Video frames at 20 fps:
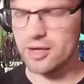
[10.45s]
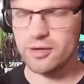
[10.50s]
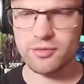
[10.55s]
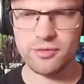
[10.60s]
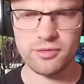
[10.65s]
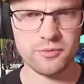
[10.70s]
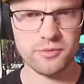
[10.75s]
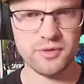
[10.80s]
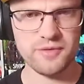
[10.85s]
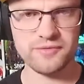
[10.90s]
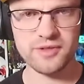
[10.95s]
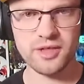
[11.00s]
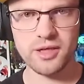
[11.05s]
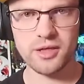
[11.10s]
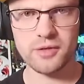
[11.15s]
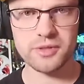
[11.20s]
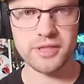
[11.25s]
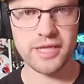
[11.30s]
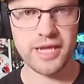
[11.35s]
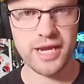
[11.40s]
I don't know that we've
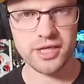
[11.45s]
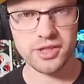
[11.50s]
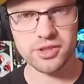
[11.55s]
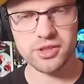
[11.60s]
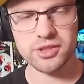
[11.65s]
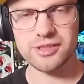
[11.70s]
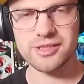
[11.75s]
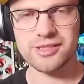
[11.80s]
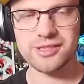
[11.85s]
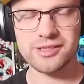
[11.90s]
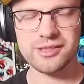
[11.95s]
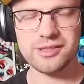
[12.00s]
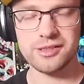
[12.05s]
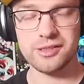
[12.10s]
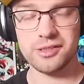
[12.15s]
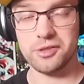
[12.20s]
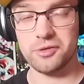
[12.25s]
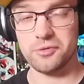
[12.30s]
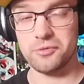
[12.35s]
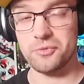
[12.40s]
done a reaction
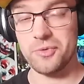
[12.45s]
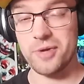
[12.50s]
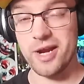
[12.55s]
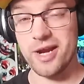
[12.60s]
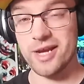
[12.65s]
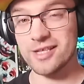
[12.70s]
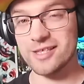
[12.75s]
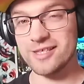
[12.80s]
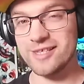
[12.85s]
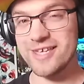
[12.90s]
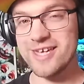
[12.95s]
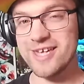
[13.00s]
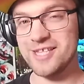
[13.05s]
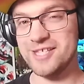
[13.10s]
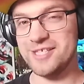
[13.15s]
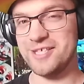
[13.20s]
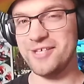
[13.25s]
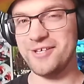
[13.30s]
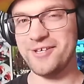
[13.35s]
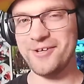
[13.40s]
directly
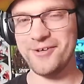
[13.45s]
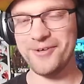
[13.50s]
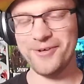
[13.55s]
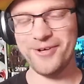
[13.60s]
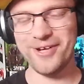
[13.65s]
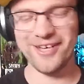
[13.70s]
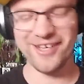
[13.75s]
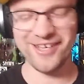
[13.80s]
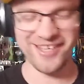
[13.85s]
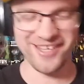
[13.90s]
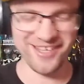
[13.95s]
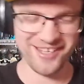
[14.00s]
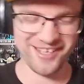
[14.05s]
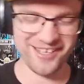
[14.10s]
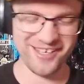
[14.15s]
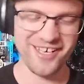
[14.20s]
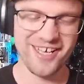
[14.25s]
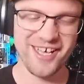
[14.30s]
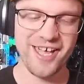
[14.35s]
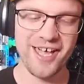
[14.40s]
to.
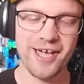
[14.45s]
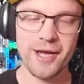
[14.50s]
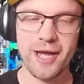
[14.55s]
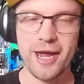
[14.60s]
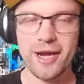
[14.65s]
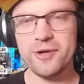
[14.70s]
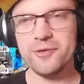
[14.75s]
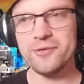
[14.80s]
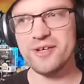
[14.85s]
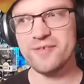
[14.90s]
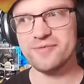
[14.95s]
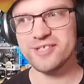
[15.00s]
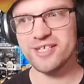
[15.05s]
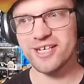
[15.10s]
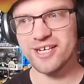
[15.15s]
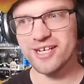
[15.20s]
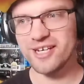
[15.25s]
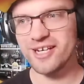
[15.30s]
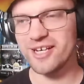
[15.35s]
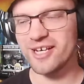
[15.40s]
I know we've
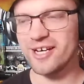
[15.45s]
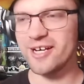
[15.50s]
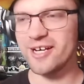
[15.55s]
done